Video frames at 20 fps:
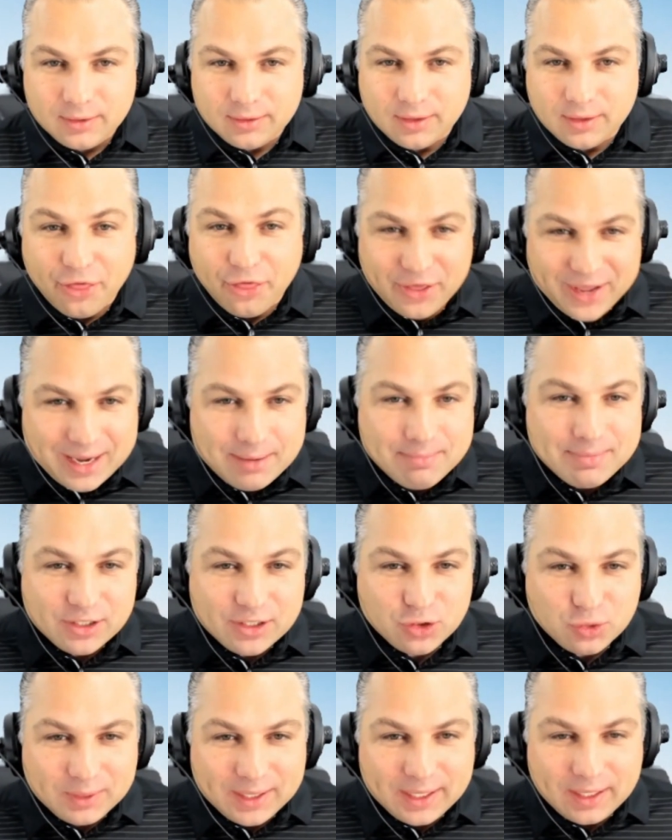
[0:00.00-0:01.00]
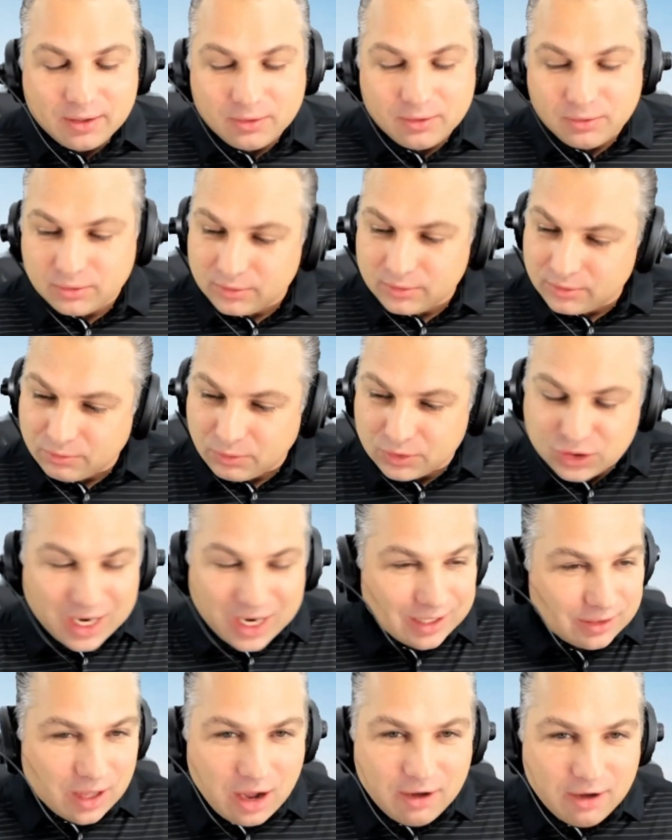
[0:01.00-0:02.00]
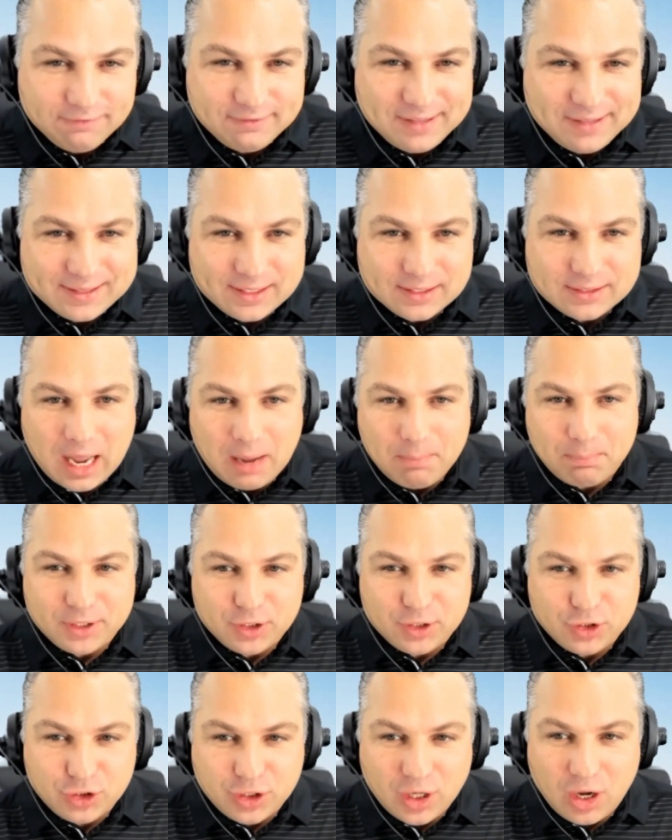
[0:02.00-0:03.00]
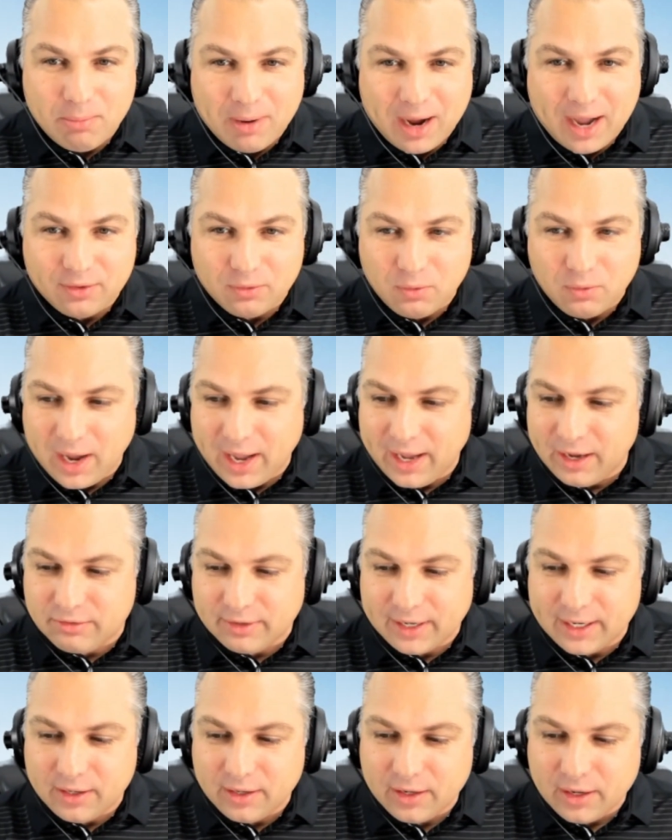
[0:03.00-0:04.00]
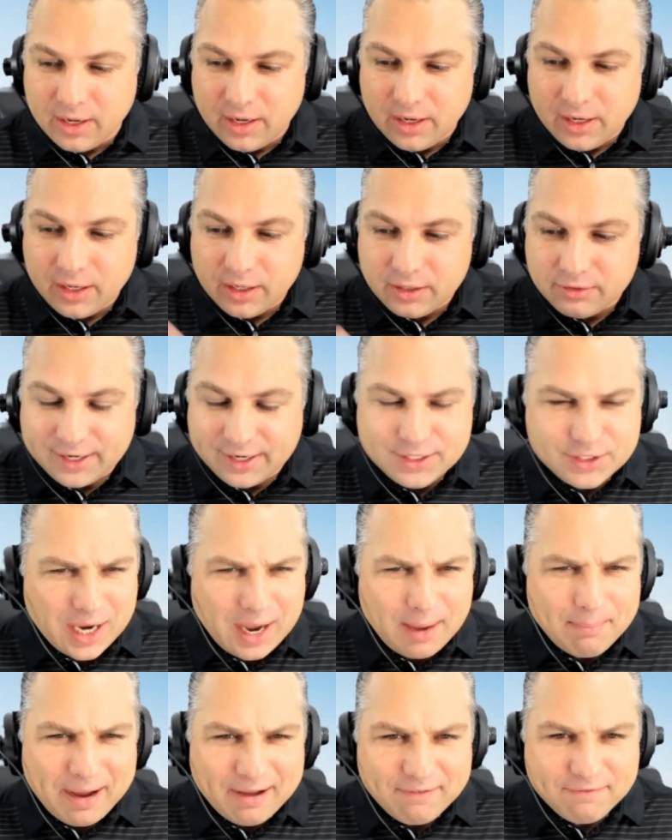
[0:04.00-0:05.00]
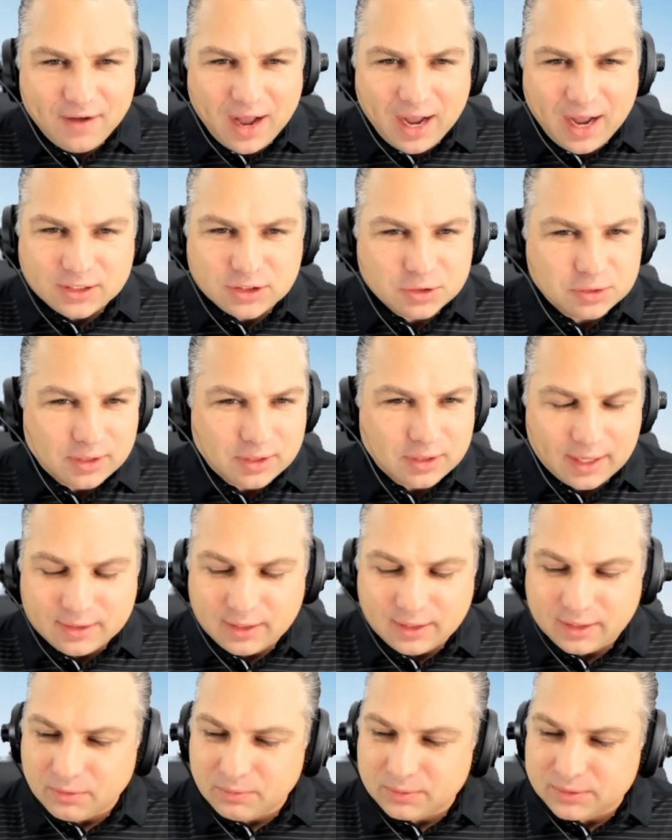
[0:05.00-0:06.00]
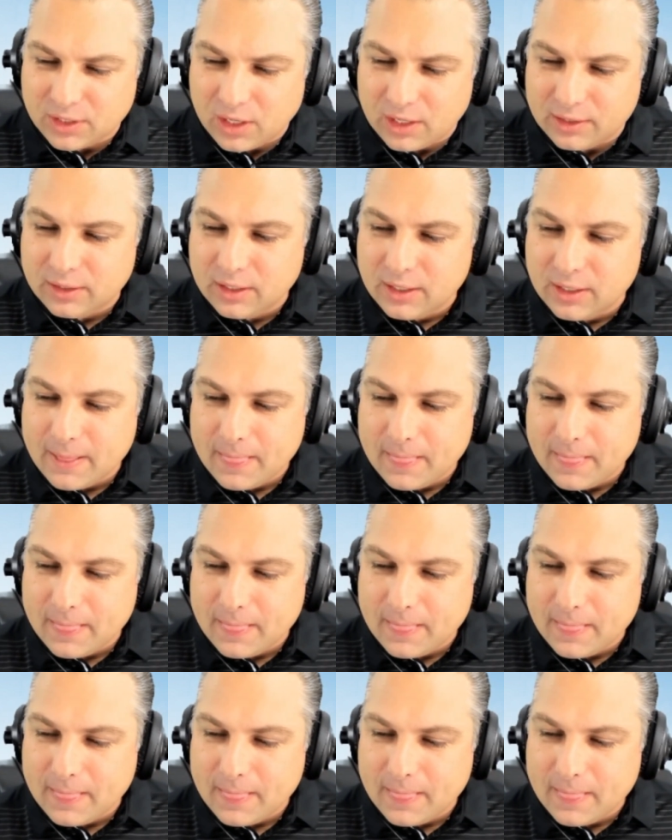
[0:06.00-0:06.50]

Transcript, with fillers: The theme this week which I loved at the top of the show, by the way. Great, great job by Fox, I think it was on.